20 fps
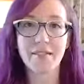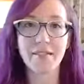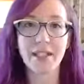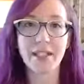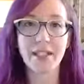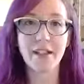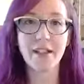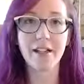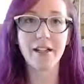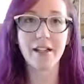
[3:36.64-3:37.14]

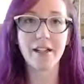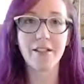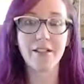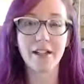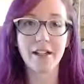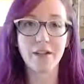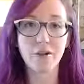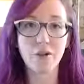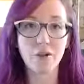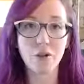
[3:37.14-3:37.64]

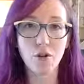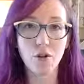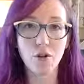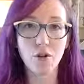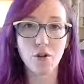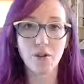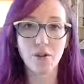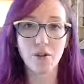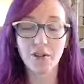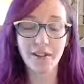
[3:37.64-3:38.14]
a
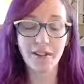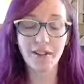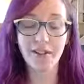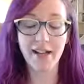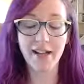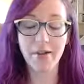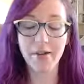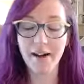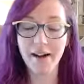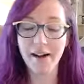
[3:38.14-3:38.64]
social event,
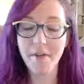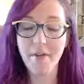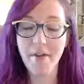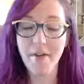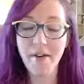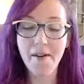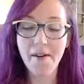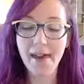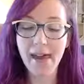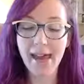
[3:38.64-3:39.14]
right?
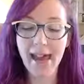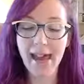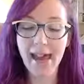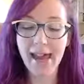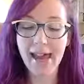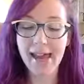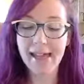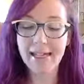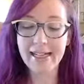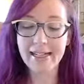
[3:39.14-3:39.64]

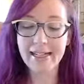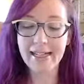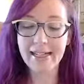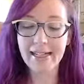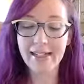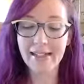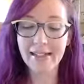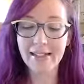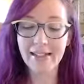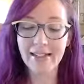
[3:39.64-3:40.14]
And
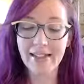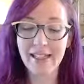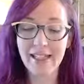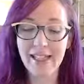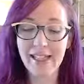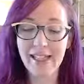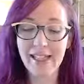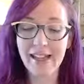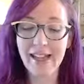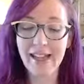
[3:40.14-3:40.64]

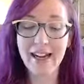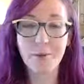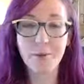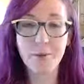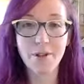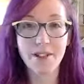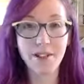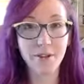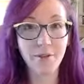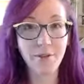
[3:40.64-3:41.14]
it
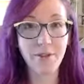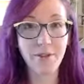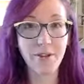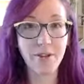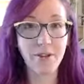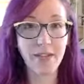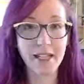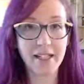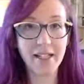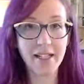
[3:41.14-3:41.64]
was a different
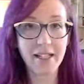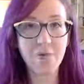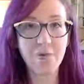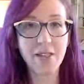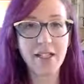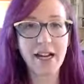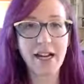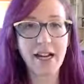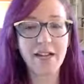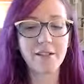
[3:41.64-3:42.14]

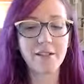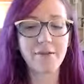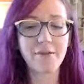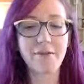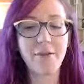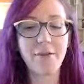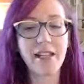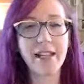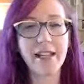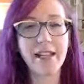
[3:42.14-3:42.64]
kind of
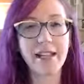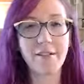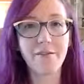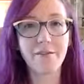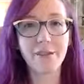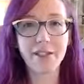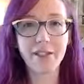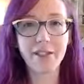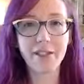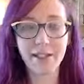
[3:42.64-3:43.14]
thing in
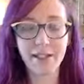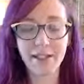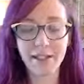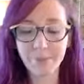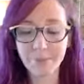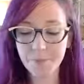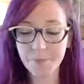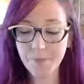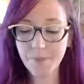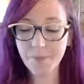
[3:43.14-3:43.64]
every city.
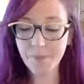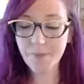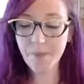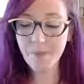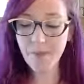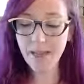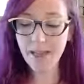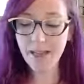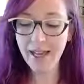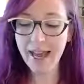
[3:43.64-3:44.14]

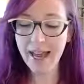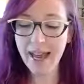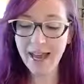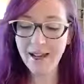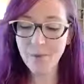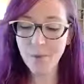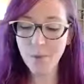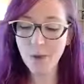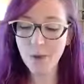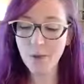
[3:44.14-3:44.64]

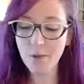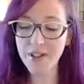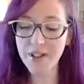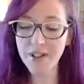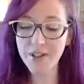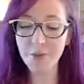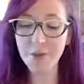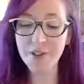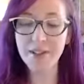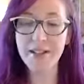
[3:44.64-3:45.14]
And what was
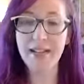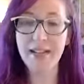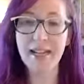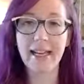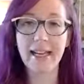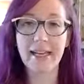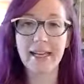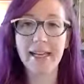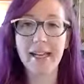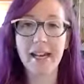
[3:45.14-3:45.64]

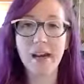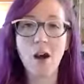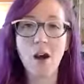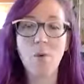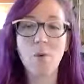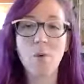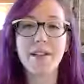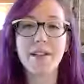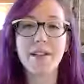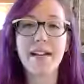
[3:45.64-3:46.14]
interesting
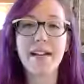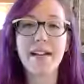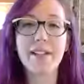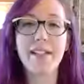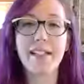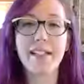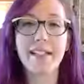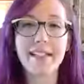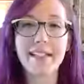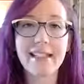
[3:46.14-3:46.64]
was that
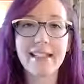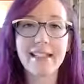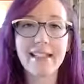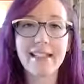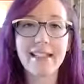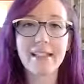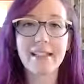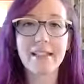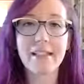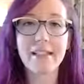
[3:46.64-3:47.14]
the
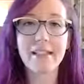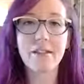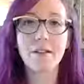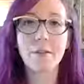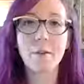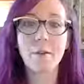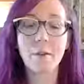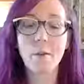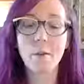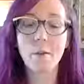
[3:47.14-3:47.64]

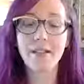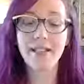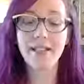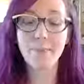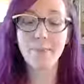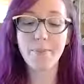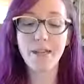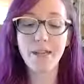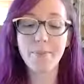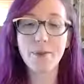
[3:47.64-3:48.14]
consensus was
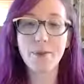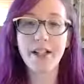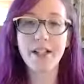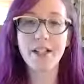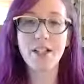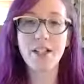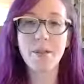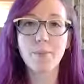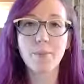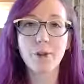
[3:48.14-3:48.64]
that people
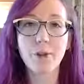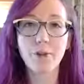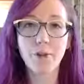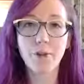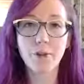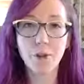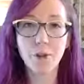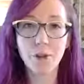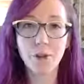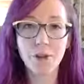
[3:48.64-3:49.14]
actually
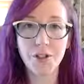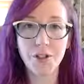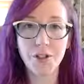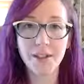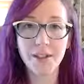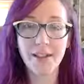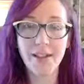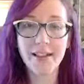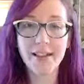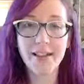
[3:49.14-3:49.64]

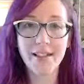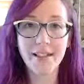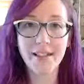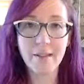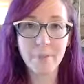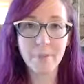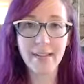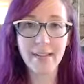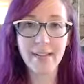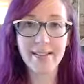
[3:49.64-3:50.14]
preferred the
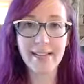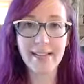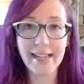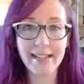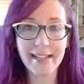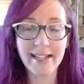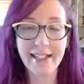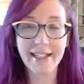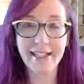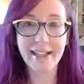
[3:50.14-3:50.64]
speed
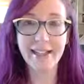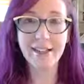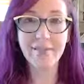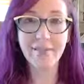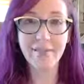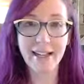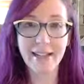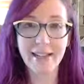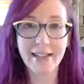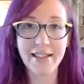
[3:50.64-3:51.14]
dating
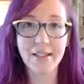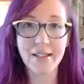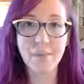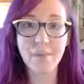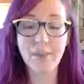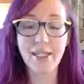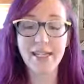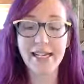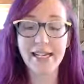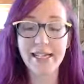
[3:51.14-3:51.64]
events
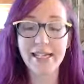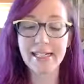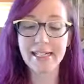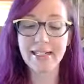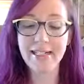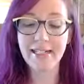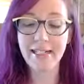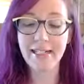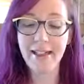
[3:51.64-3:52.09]
because